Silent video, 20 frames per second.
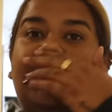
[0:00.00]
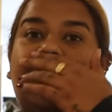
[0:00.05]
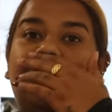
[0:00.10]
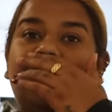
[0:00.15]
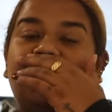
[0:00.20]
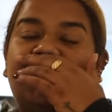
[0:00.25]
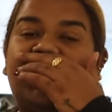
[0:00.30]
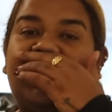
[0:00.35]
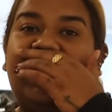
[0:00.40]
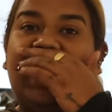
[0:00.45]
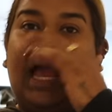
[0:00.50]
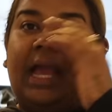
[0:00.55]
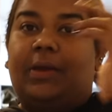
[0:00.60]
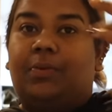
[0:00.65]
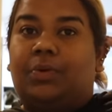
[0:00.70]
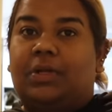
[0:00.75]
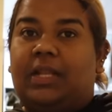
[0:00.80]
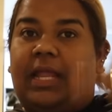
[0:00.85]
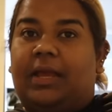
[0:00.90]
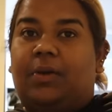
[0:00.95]
usually I
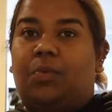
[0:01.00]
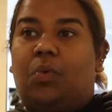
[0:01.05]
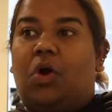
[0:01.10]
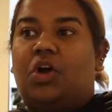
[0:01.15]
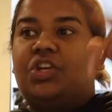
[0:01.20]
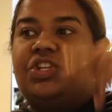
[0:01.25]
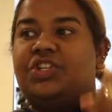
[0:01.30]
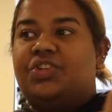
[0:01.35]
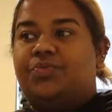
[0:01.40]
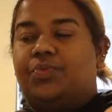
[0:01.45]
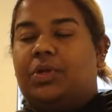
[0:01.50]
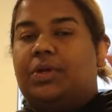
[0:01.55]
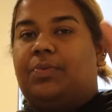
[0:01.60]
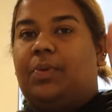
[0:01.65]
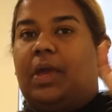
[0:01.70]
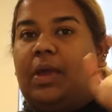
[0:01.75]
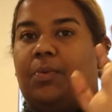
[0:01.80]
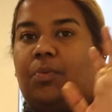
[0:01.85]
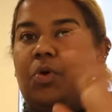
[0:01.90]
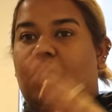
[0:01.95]
will like wash,
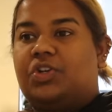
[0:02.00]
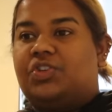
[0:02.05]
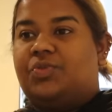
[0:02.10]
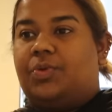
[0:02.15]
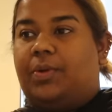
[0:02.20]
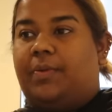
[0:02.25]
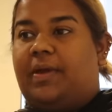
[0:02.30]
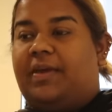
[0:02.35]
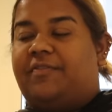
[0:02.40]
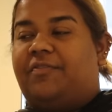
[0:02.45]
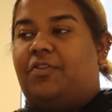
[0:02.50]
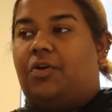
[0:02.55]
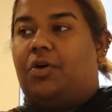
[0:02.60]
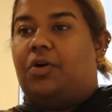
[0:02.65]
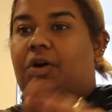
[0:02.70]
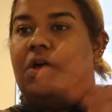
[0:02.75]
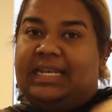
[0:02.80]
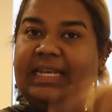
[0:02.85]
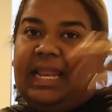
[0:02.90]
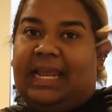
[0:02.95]
rewear, wash, rewear
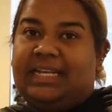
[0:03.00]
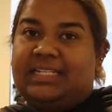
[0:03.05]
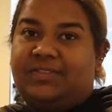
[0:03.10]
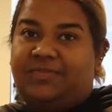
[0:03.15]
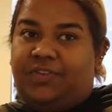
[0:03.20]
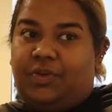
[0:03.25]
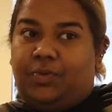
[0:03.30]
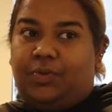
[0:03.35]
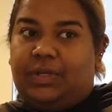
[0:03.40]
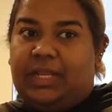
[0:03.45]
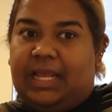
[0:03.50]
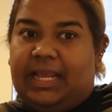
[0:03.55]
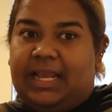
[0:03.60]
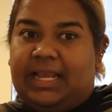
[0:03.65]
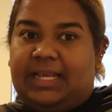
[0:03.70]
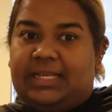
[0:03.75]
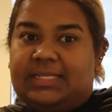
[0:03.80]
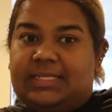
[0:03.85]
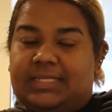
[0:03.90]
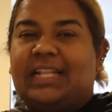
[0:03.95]
for the next few days.